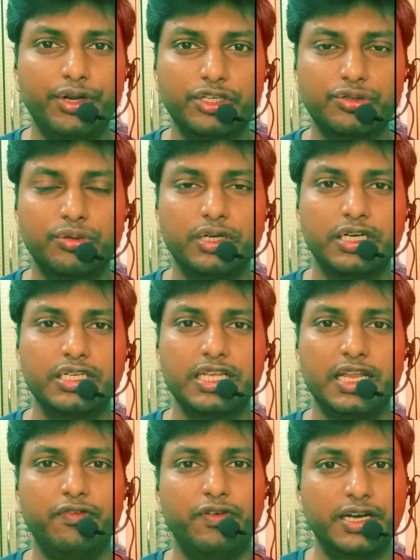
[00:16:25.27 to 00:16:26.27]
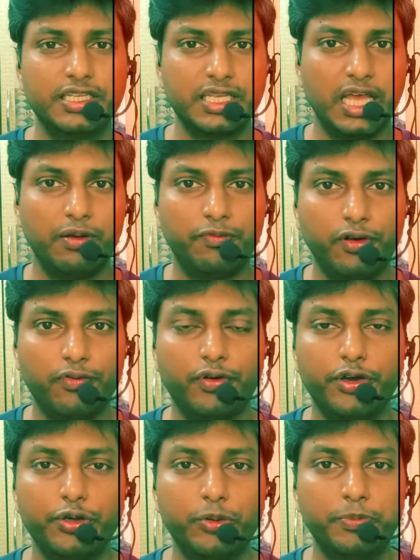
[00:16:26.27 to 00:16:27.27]
dear students, and if it is helpful
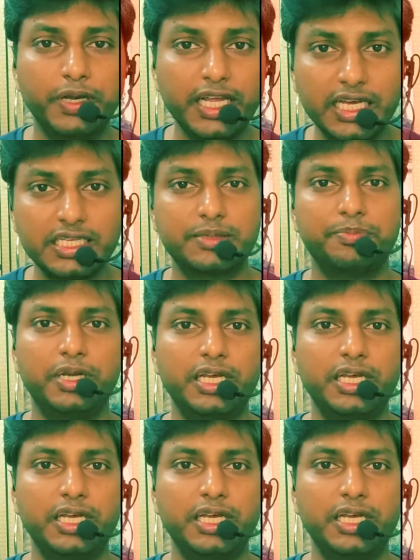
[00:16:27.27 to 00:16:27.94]
for you, please